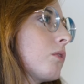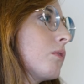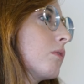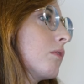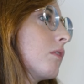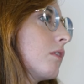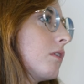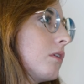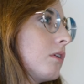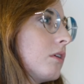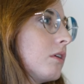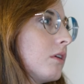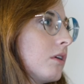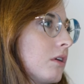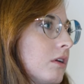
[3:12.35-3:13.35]
Like, what
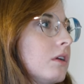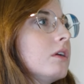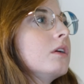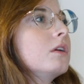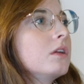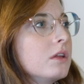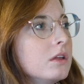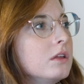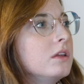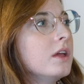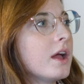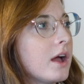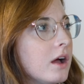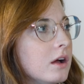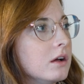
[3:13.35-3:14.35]
is the signaling pathway
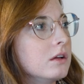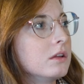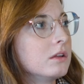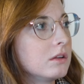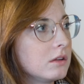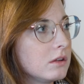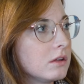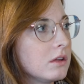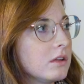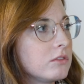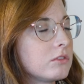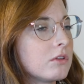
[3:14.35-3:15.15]
that leads to that?